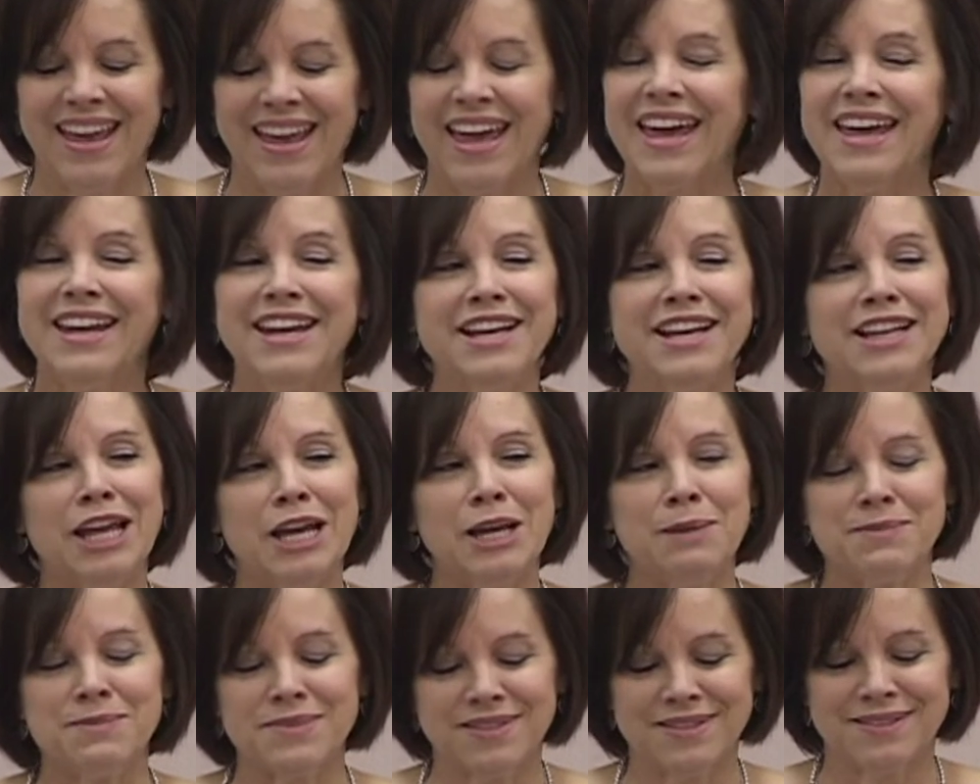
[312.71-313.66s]
Eddie
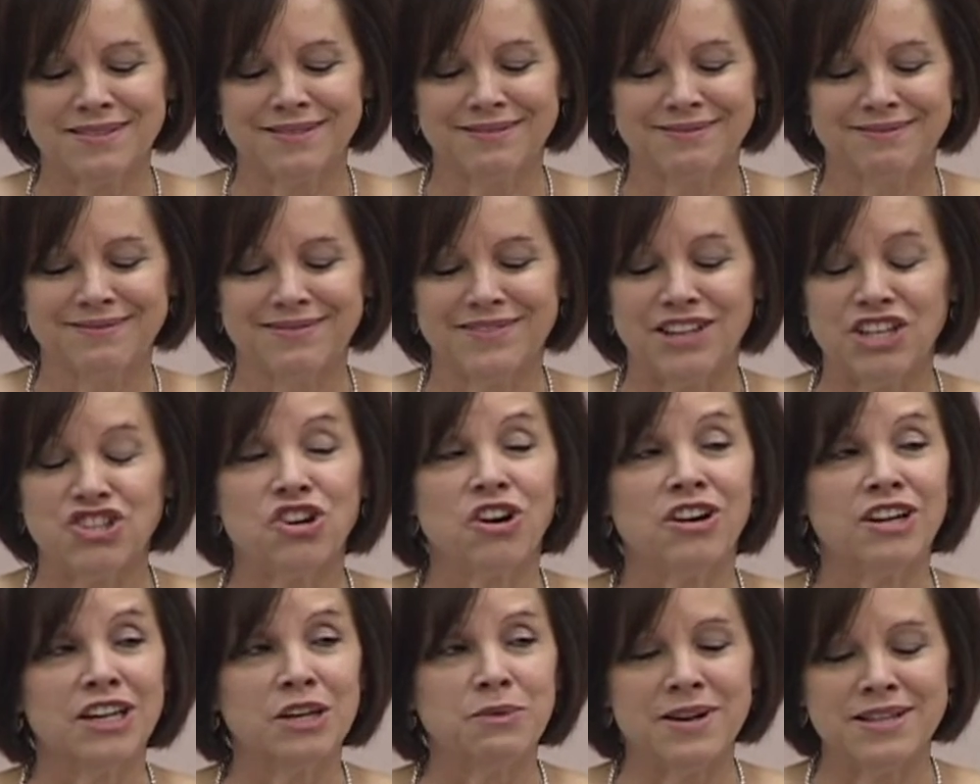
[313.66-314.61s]
claims that
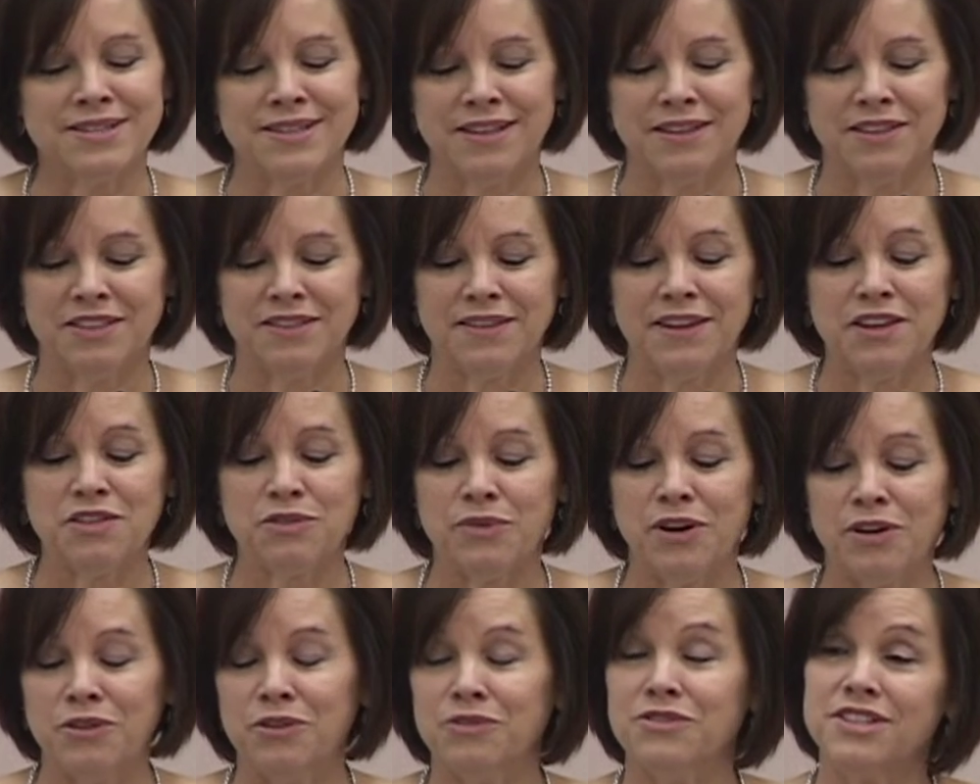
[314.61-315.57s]
Charlie wasn't
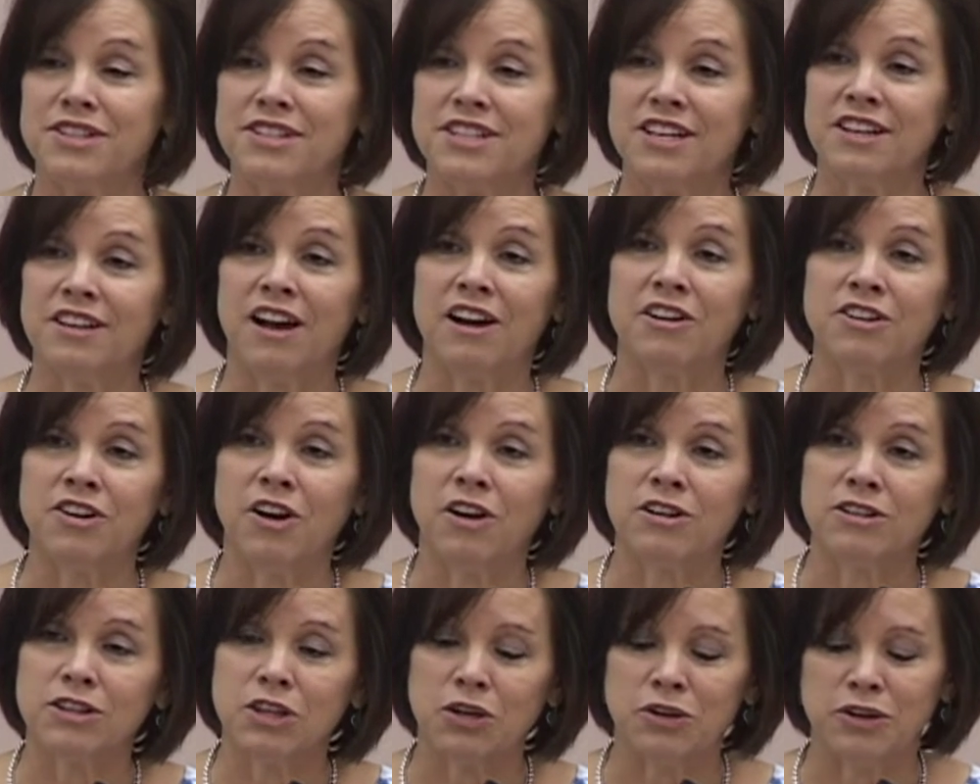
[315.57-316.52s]
dethroned until our
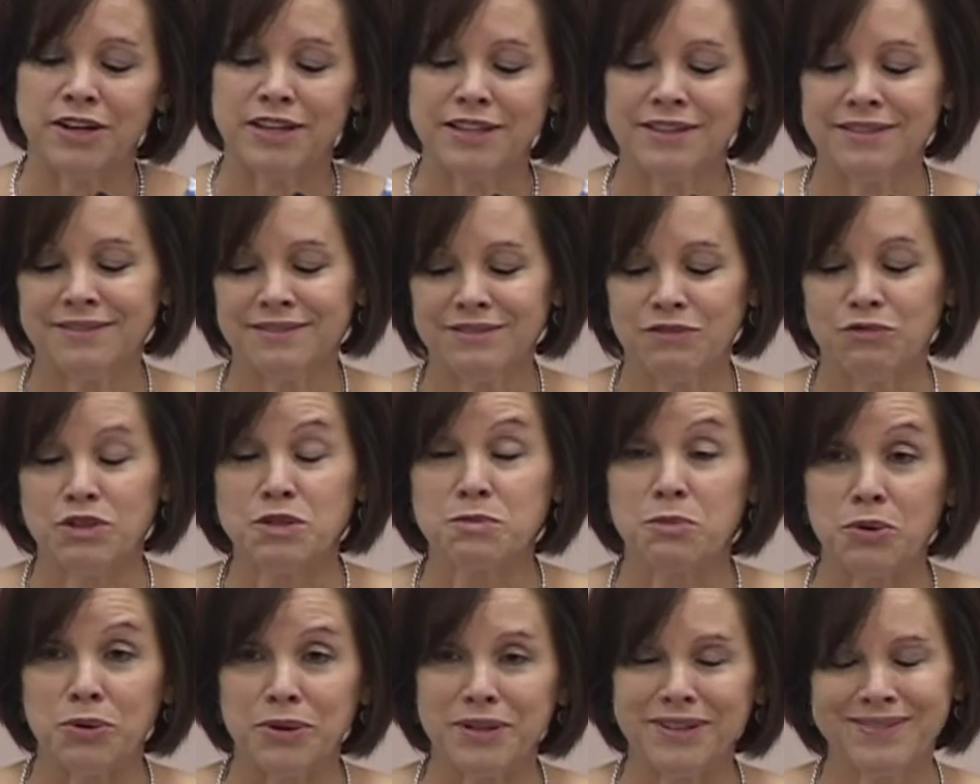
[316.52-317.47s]
daughter Lauren was
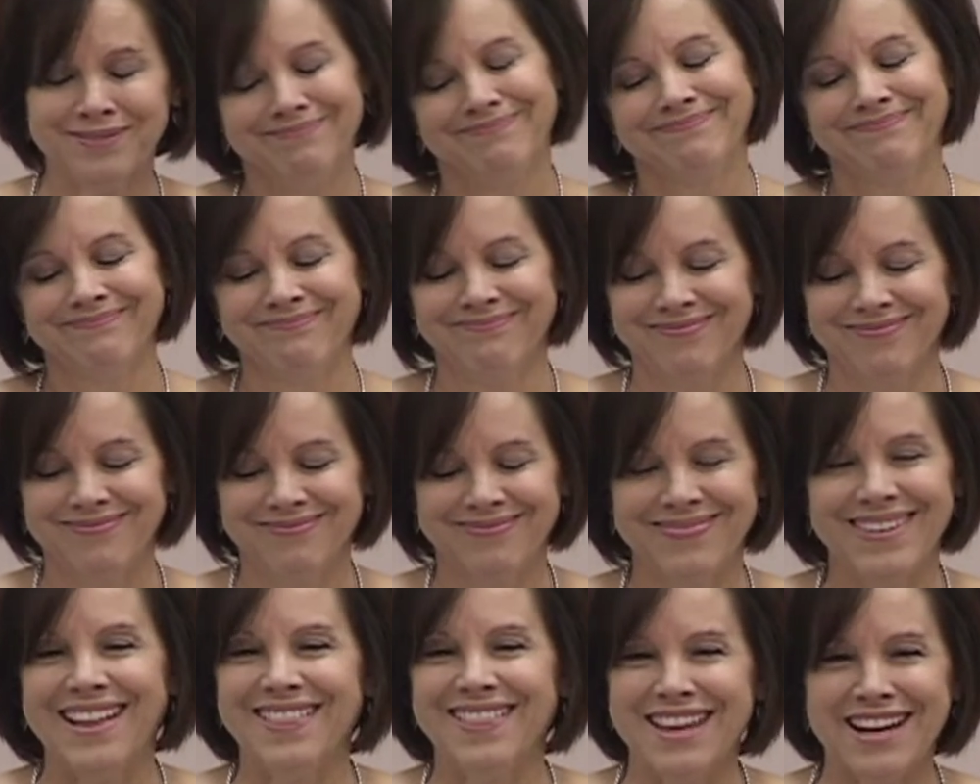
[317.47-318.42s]
born,
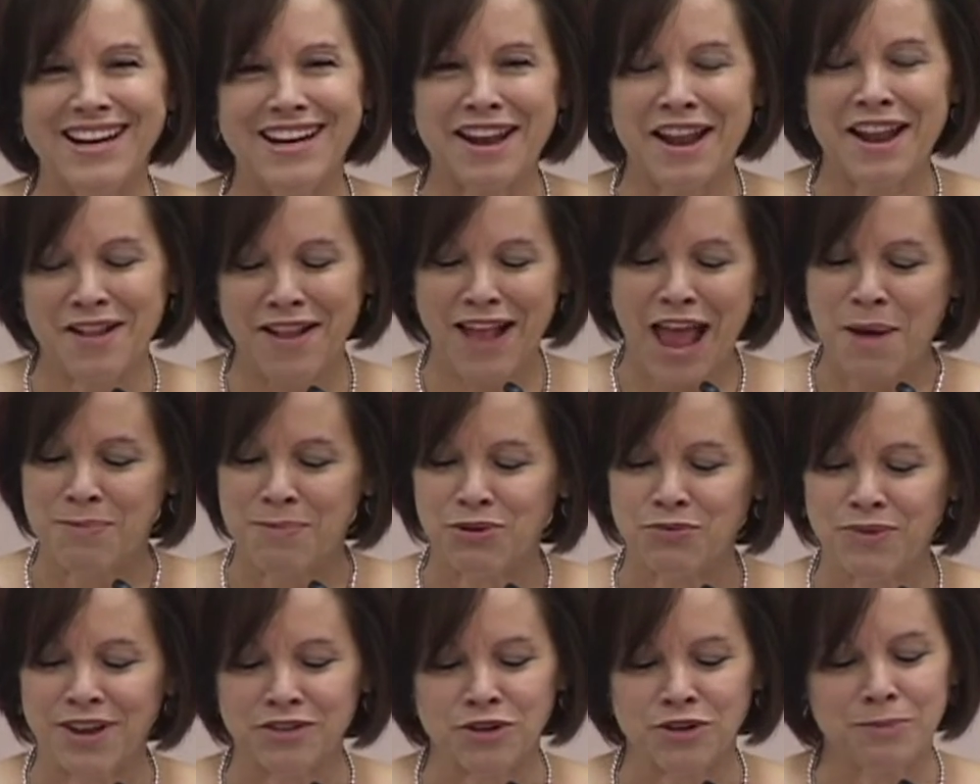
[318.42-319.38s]
and then it
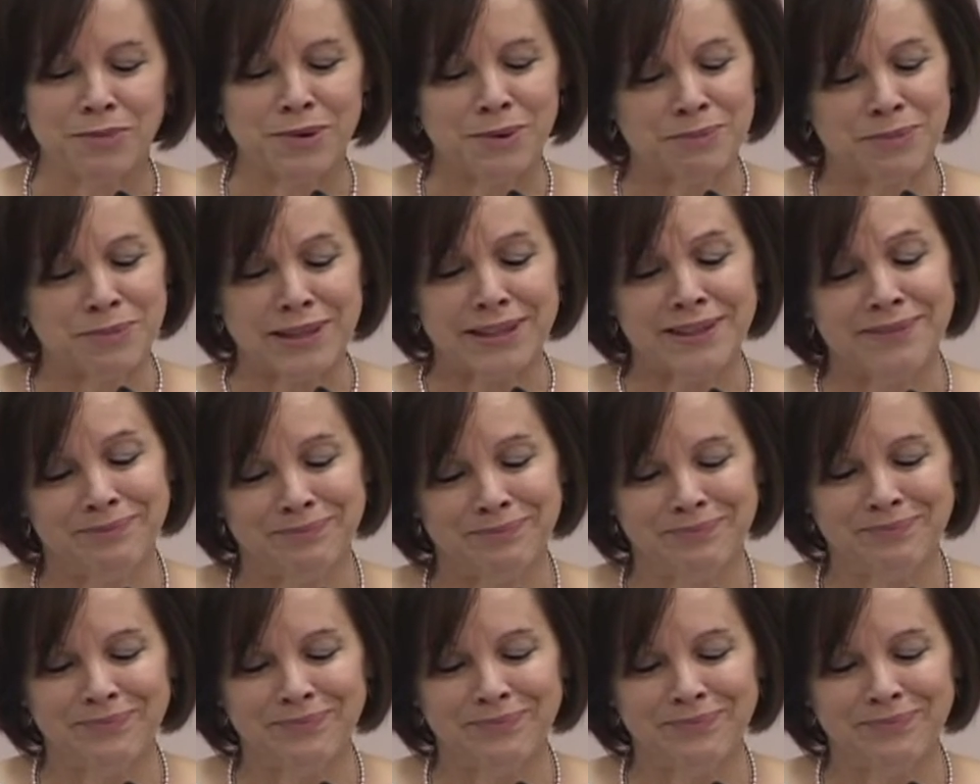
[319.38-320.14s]
happened rather abruptly.